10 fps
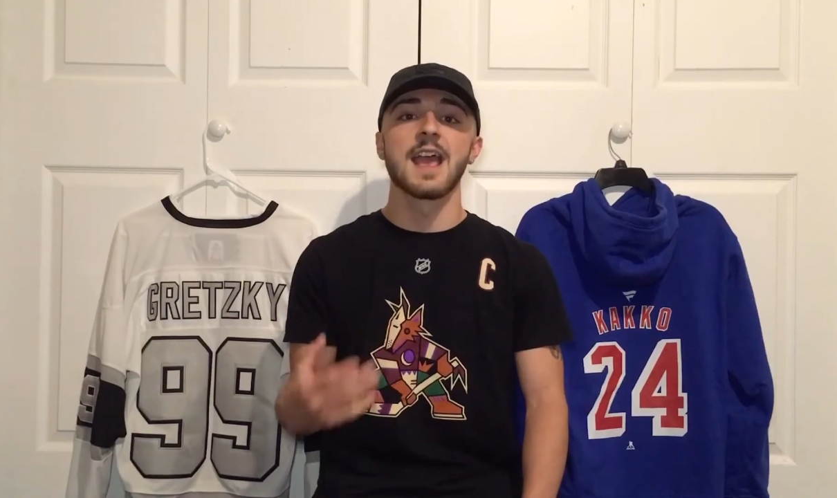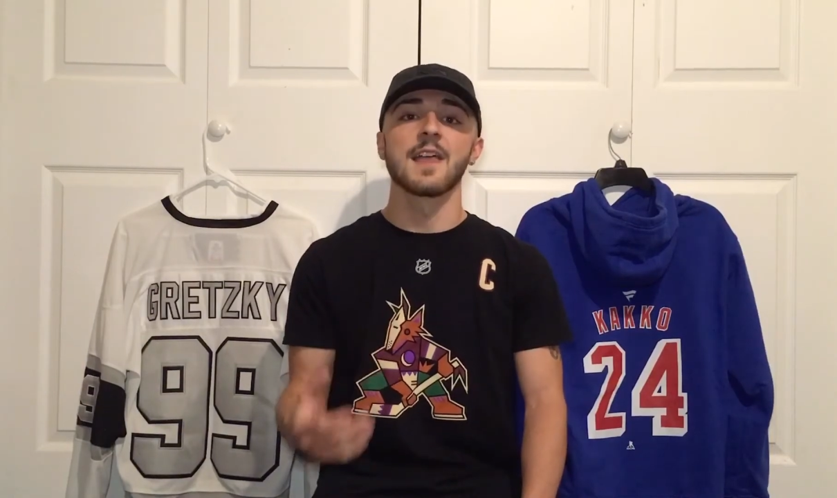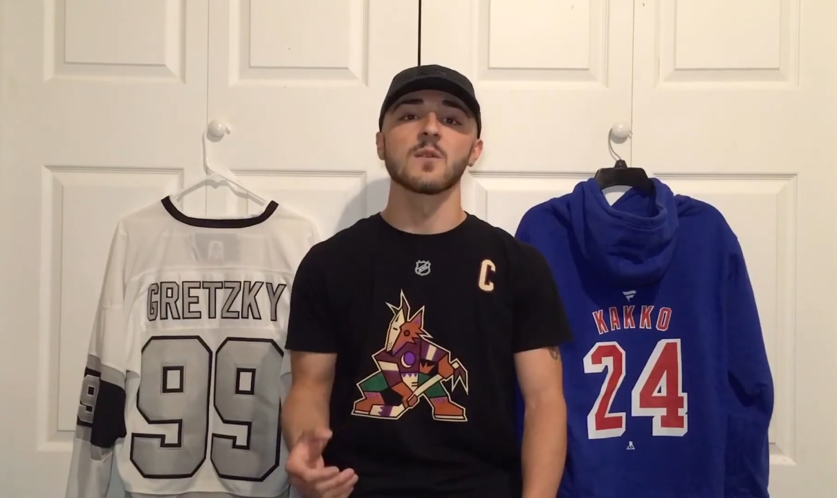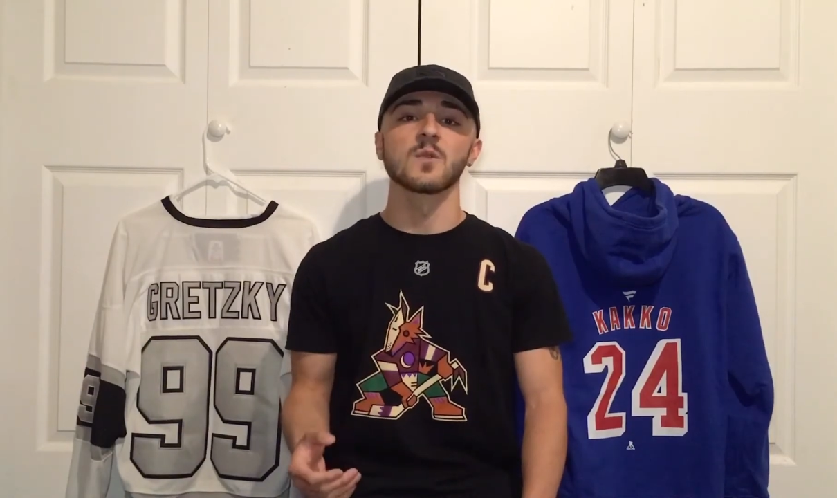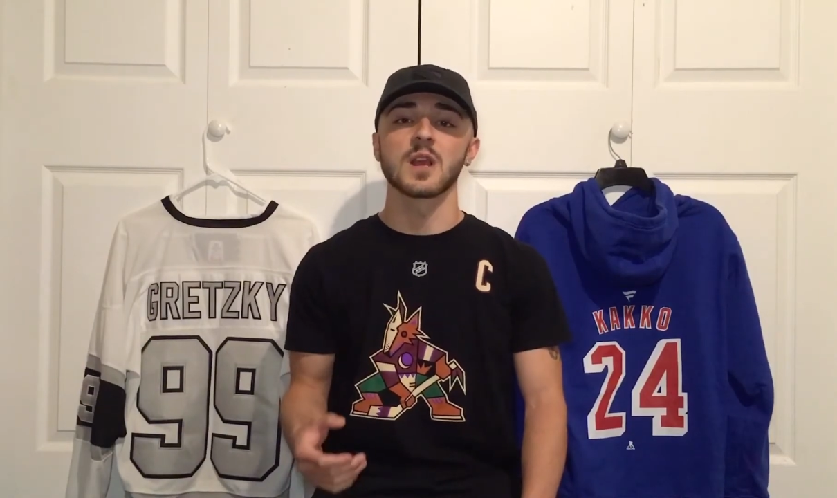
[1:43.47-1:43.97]

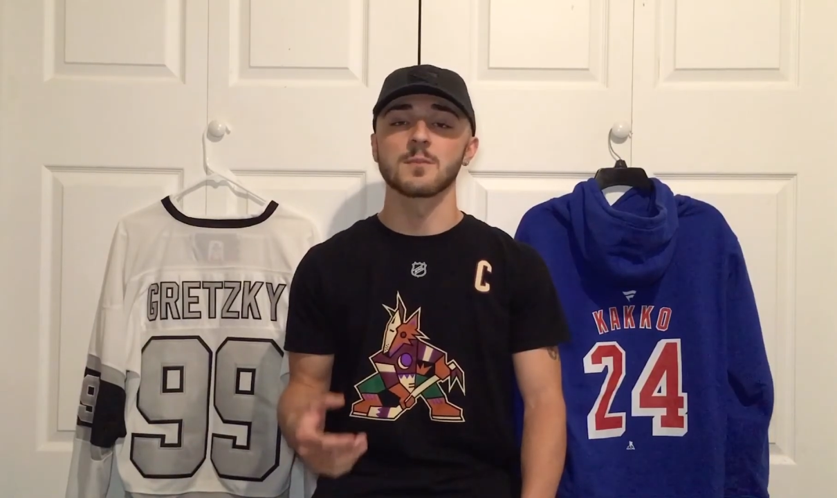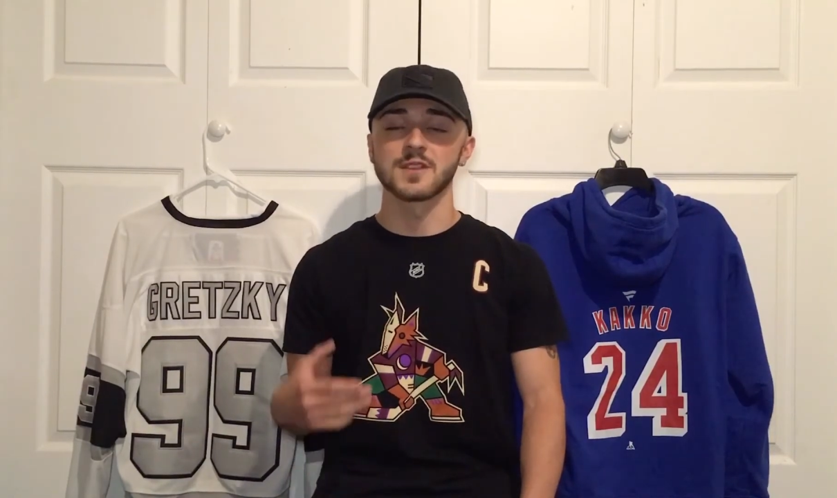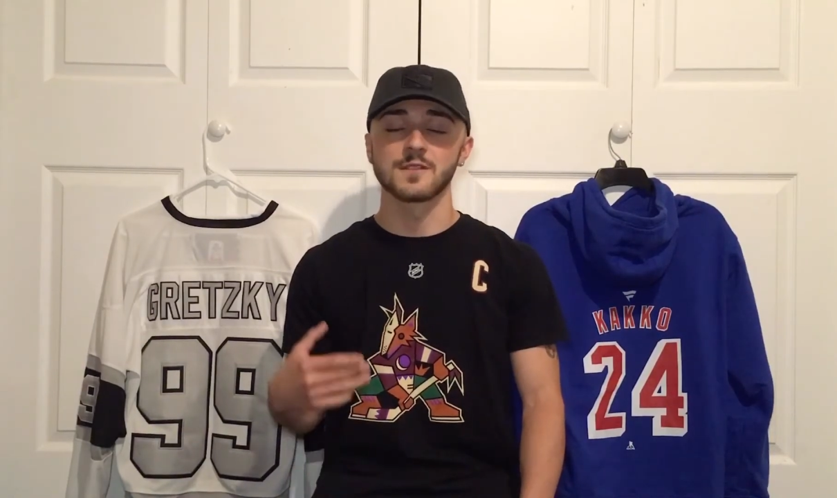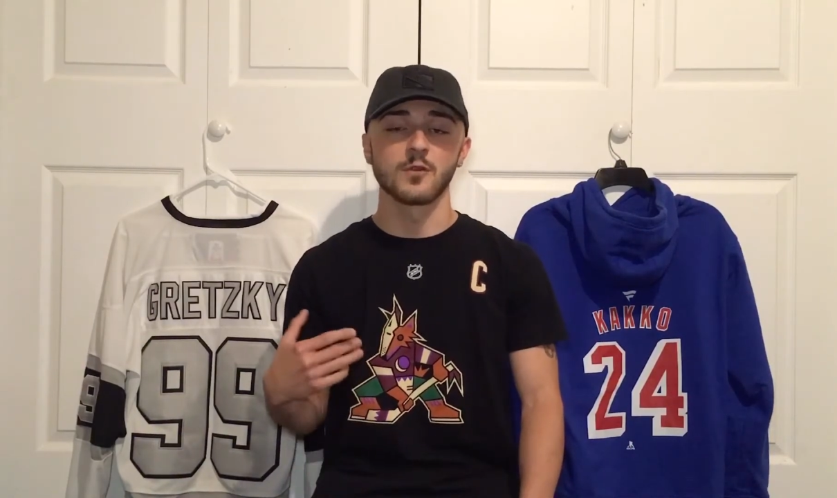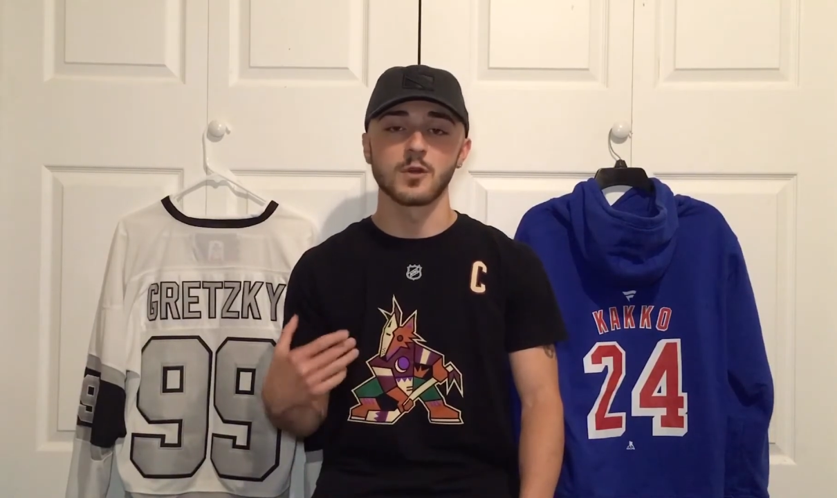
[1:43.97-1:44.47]
And then when it comes to
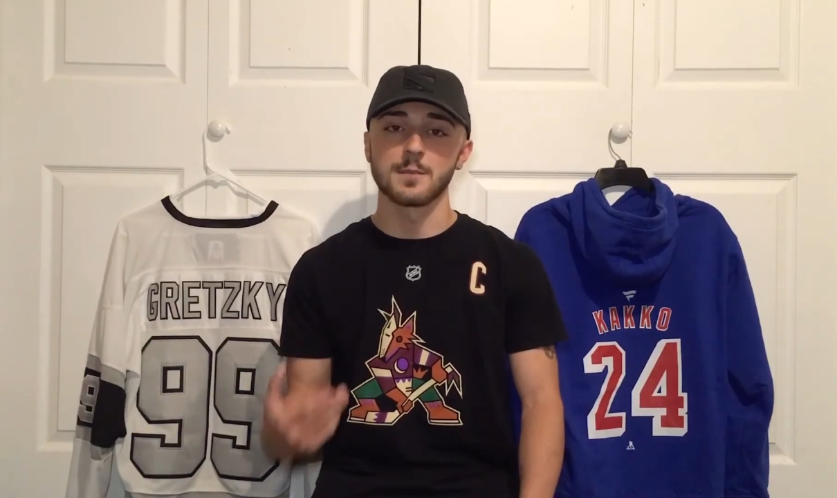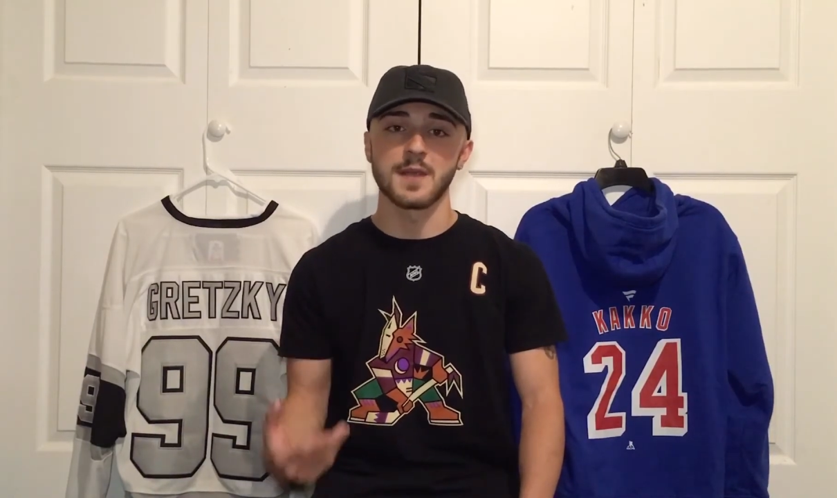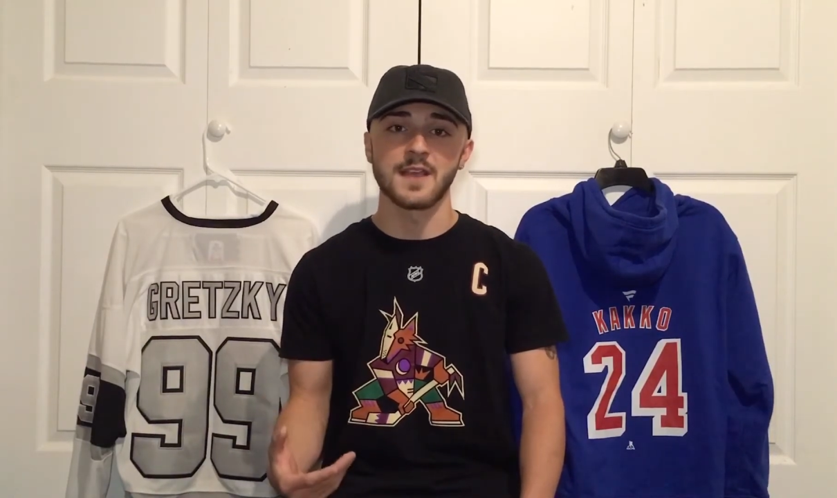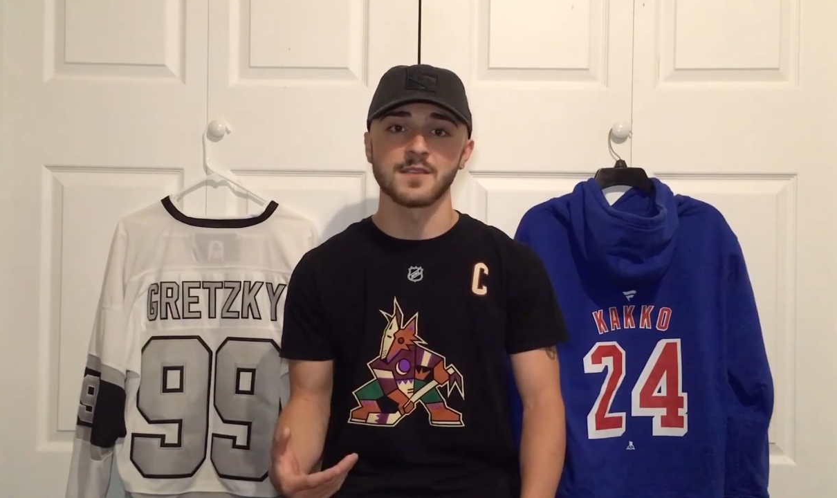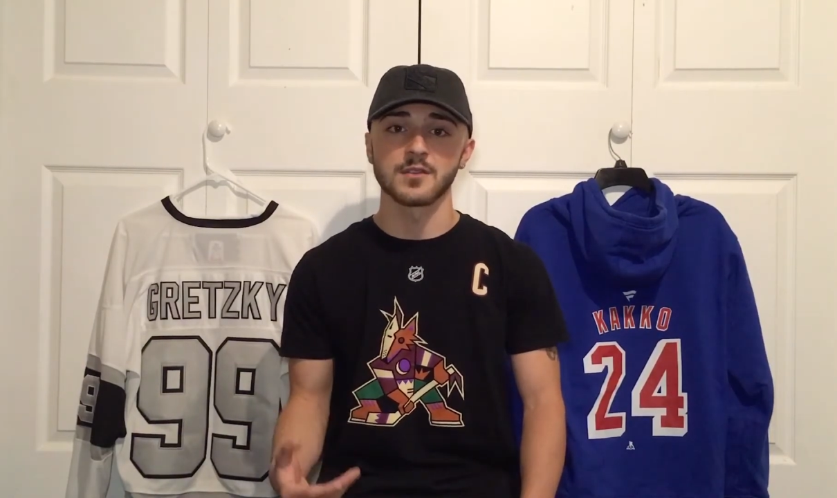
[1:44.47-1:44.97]
the Florida
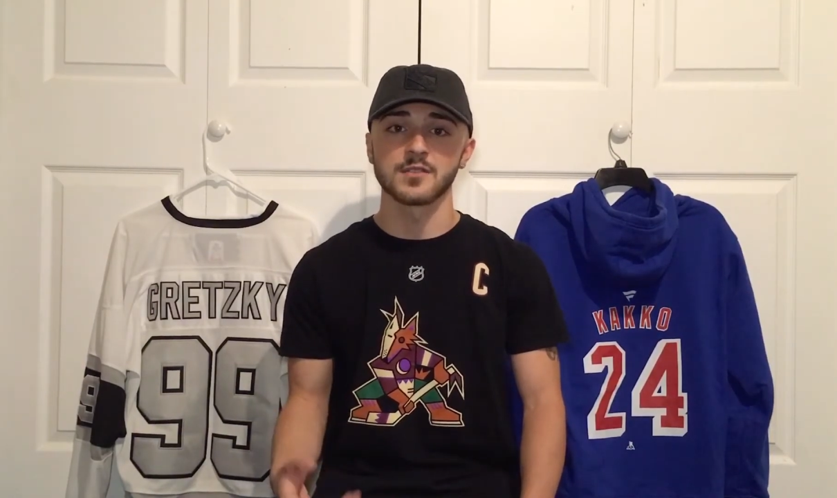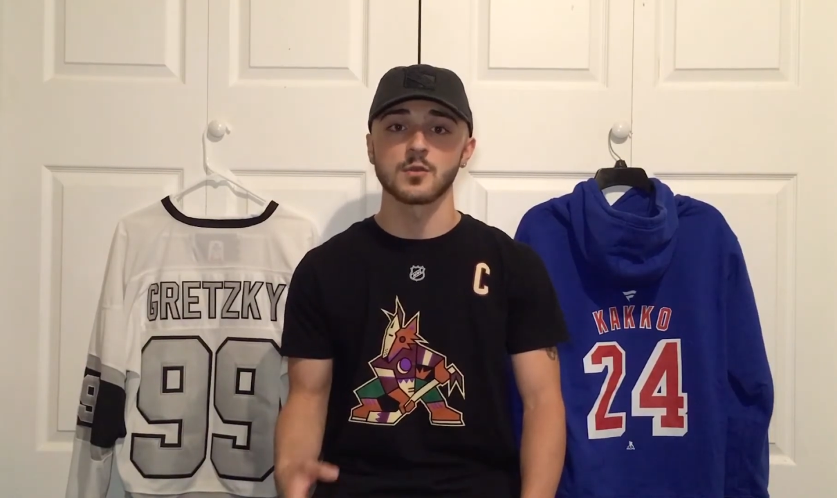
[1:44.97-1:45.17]
Panthers,